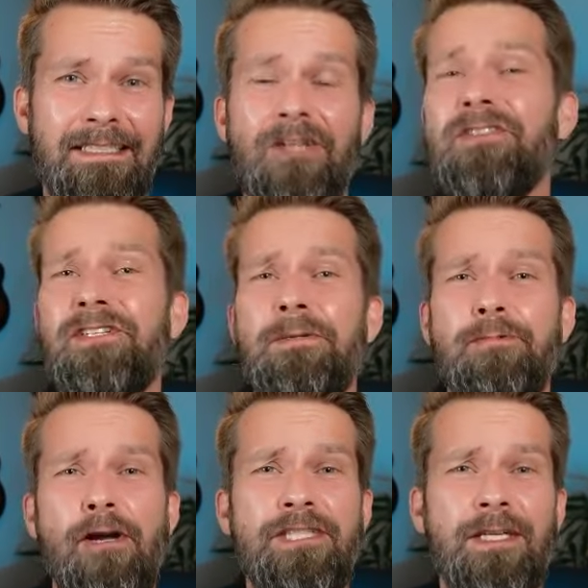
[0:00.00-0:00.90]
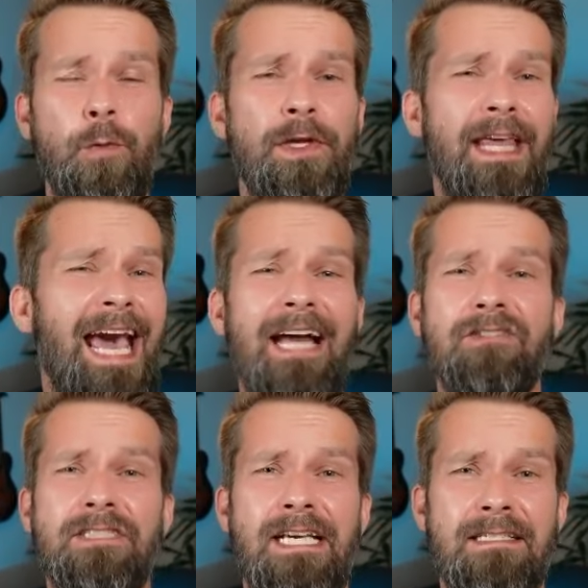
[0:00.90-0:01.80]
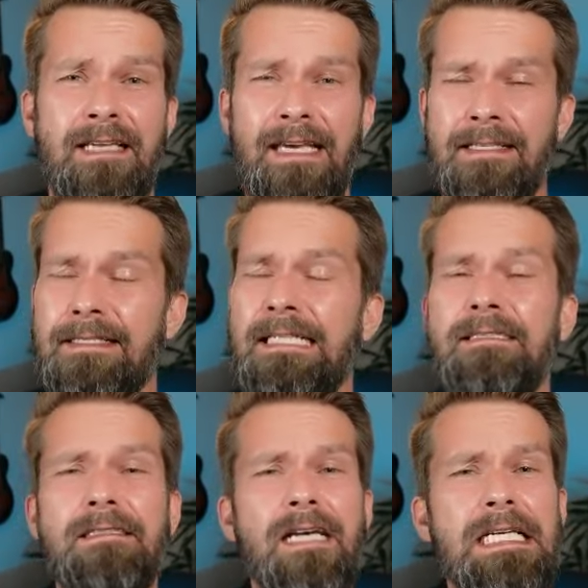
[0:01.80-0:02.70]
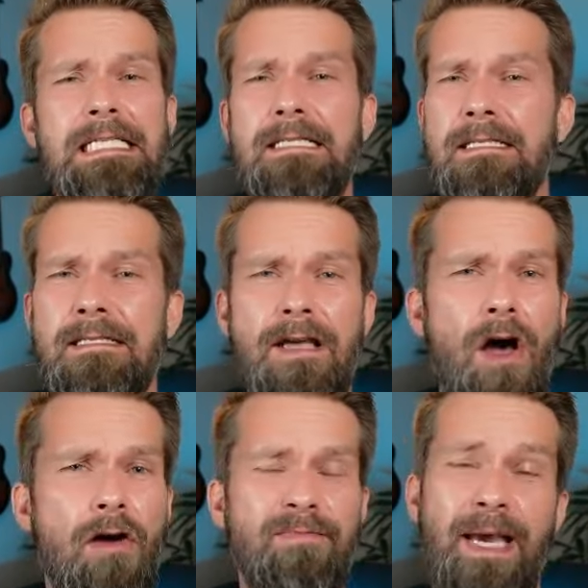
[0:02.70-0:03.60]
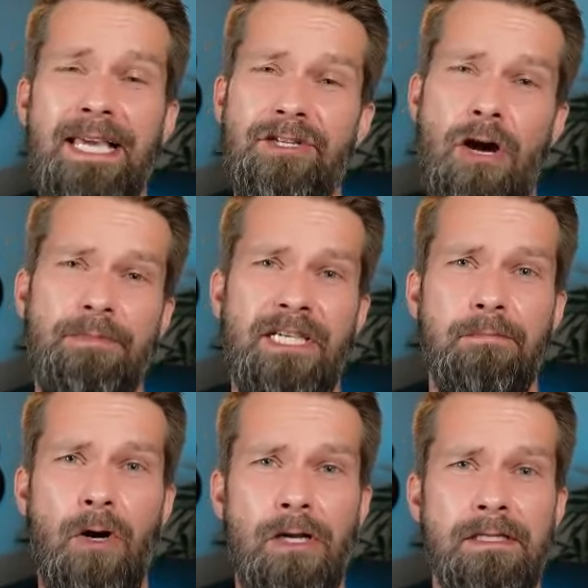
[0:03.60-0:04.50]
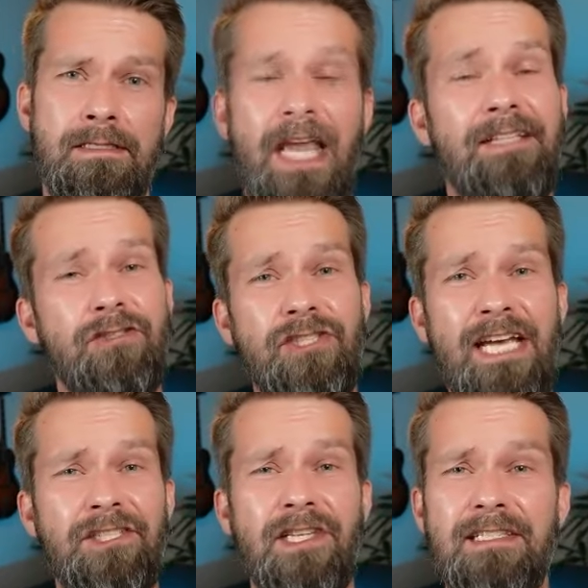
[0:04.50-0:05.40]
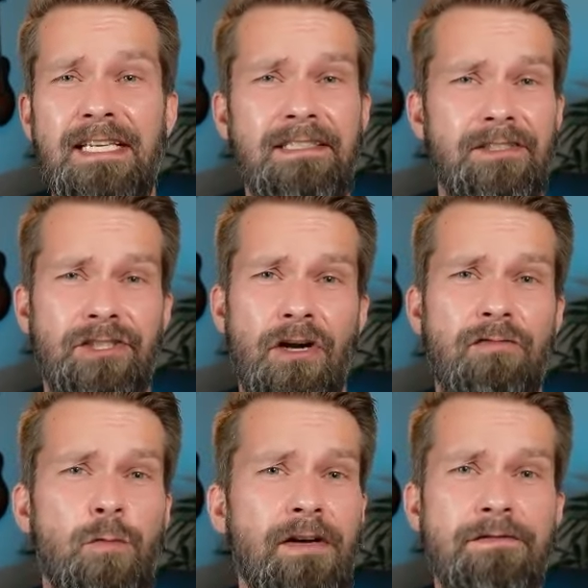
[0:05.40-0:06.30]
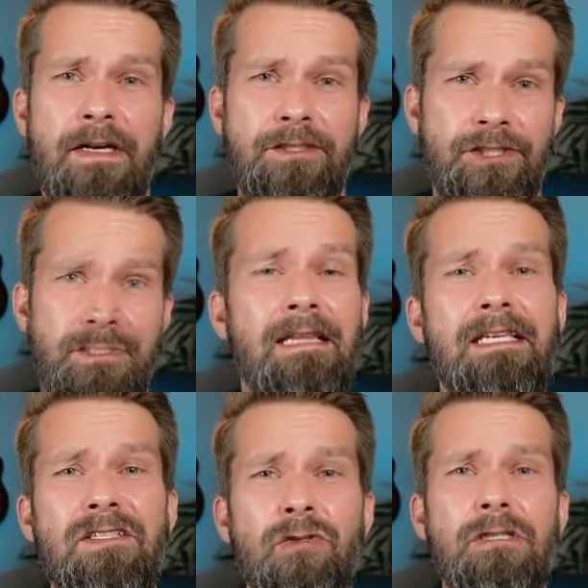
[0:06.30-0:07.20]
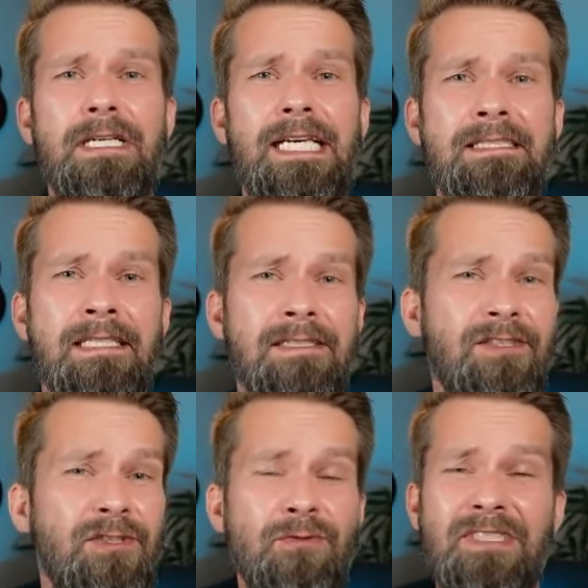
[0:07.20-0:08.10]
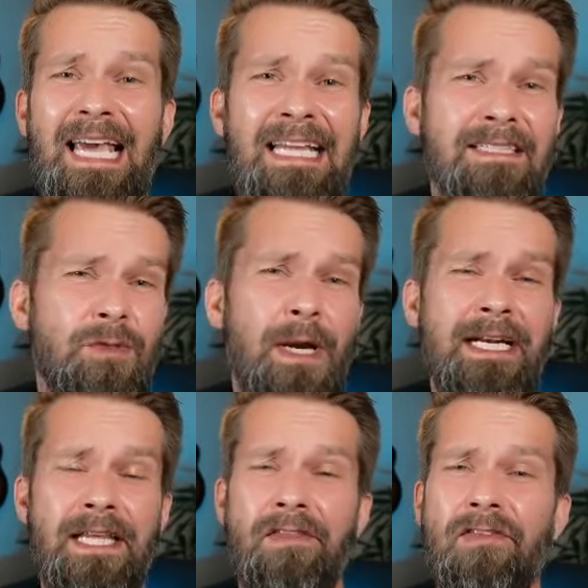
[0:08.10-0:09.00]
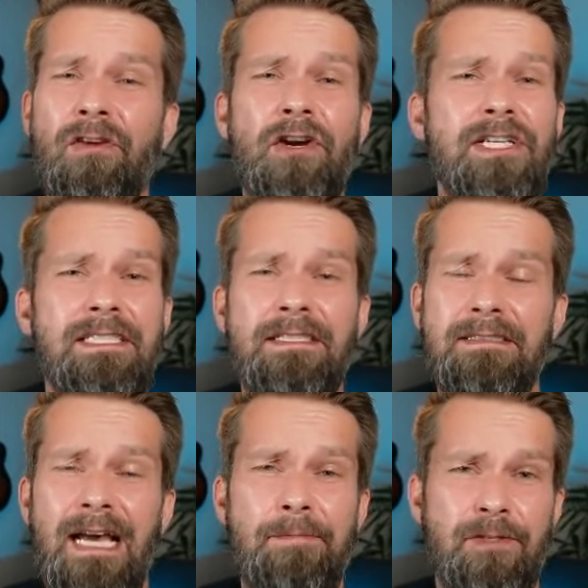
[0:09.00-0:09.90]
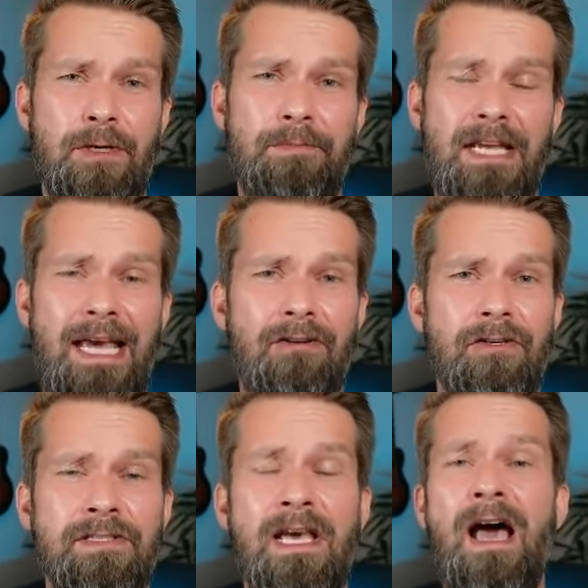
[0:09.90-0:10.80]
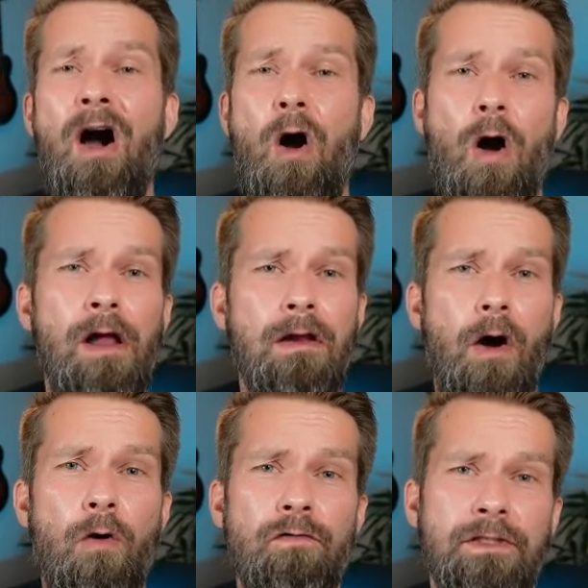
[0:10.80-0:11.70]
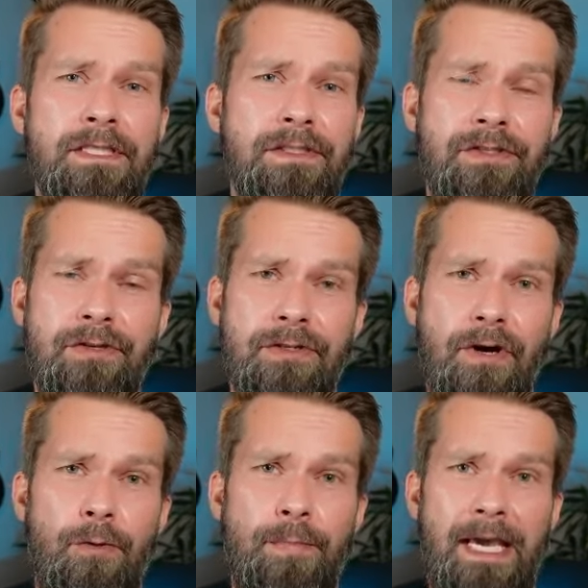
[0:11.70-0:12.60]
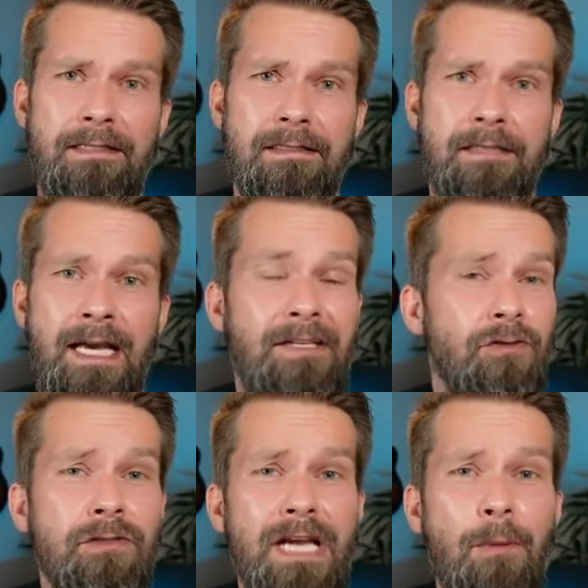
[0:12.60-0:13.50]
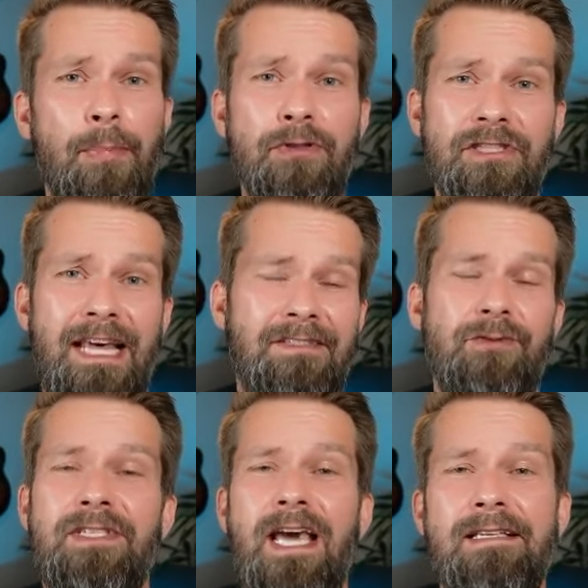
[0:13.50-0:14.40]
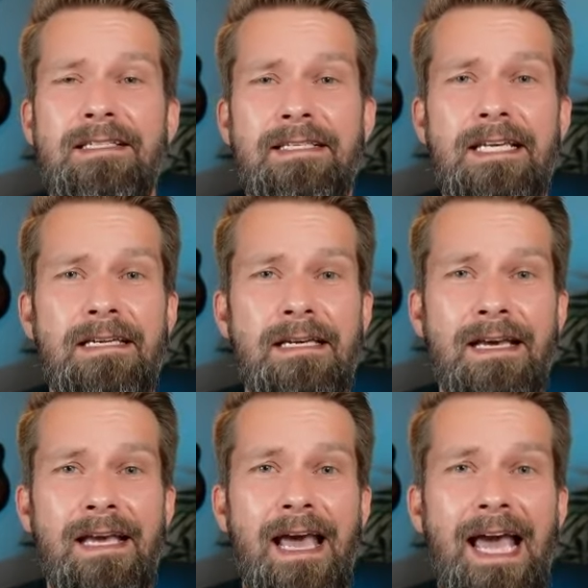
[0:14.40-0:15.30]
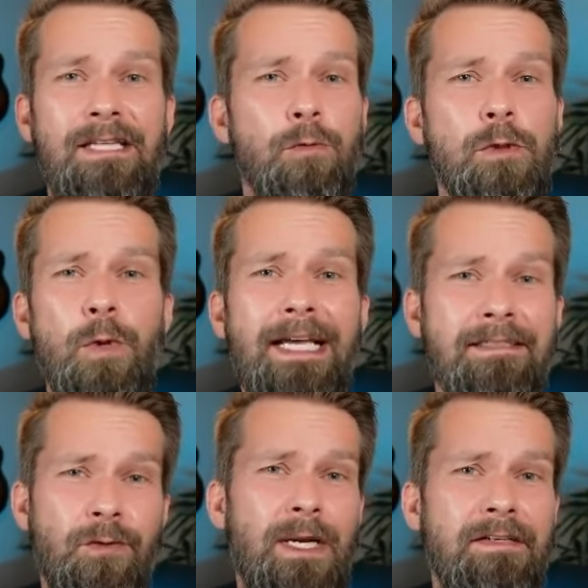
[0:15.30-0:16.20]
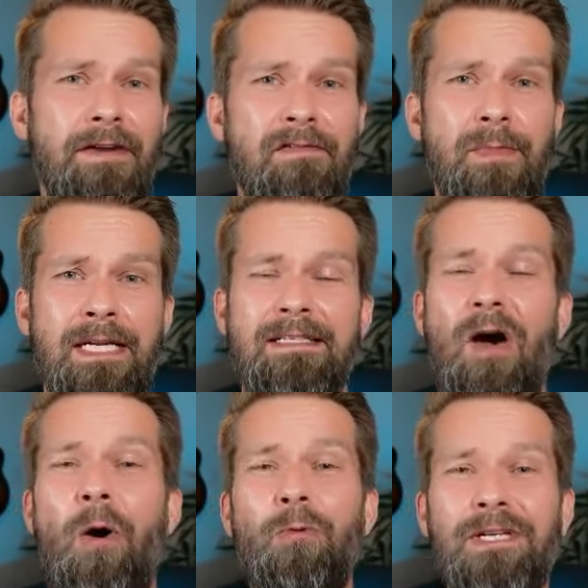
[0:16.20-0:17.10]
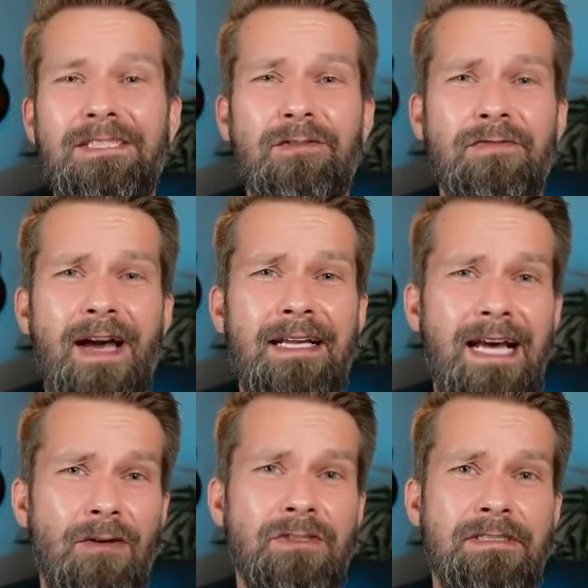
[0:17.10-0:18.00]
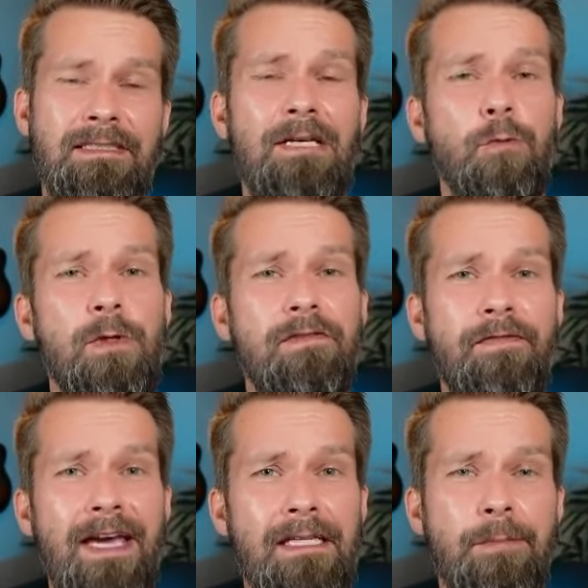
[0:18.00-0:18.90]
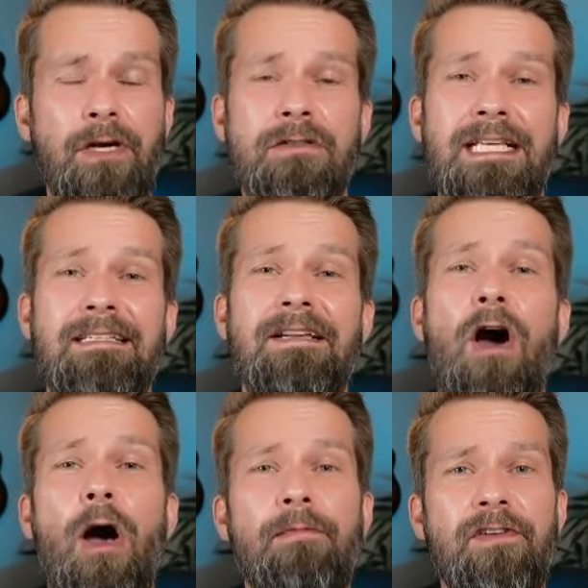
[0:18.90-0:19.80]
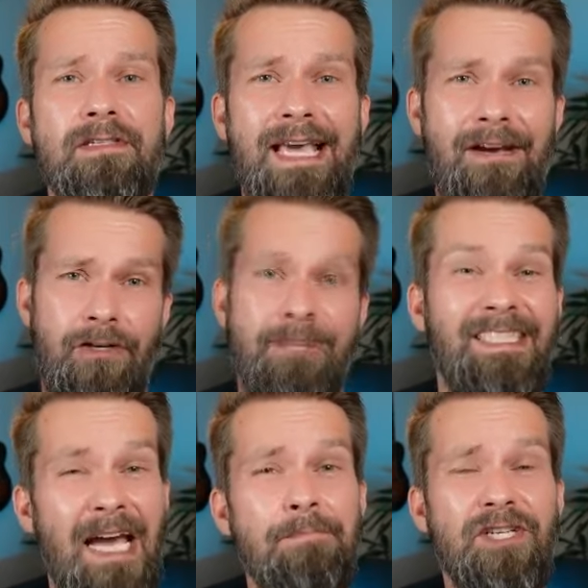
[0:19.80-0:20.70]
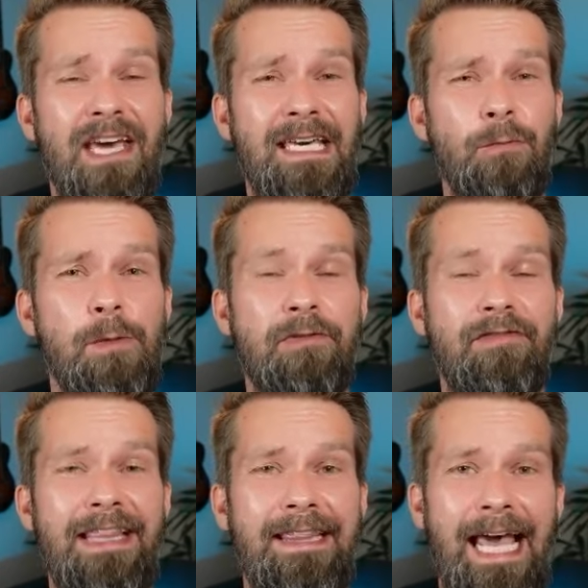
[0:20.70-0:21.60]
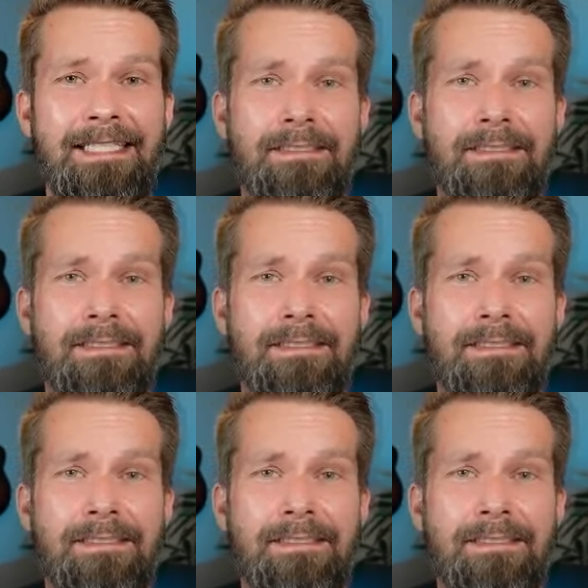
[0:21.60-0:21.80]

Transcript: Consider a project with 100 test cases and dozens of page object models, and you change the signature of one function. This could lead to 10, 20, 30 TypeScript errors all over your codebase. And you could now push that to CI/CD, and you will wait 25 minutes only to find out that it will fail because there's an obvious error. Type checking will prevent that.